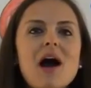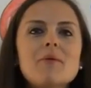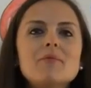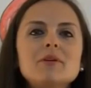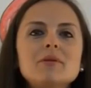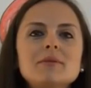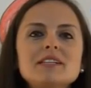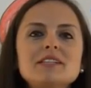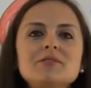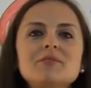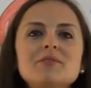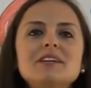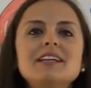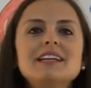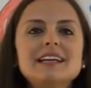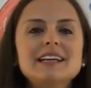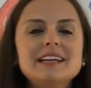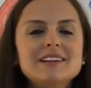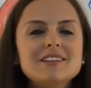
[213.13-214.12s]
I'm going to be doing an
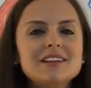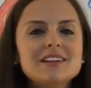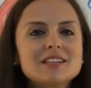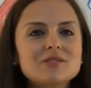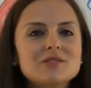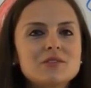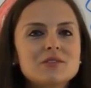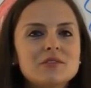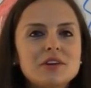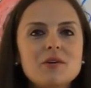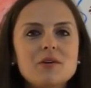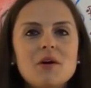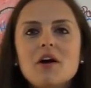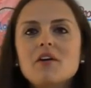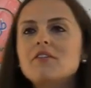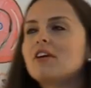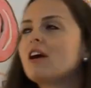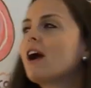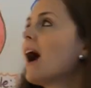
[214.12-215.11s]
NCLEX review
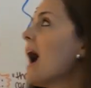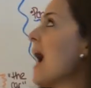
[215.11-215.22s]
over